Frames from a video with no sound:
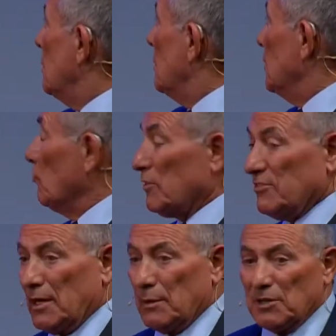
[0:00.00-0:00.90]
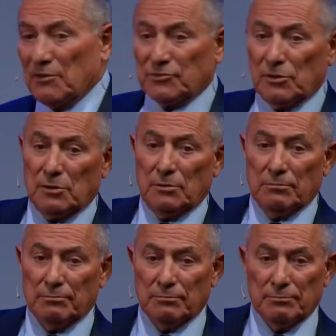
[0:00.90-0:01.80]
It was named after
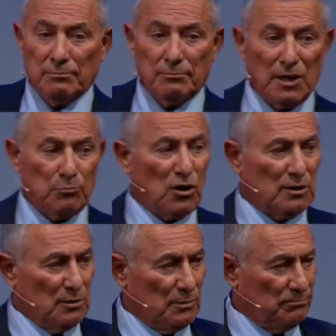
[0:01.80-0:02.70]
my brother.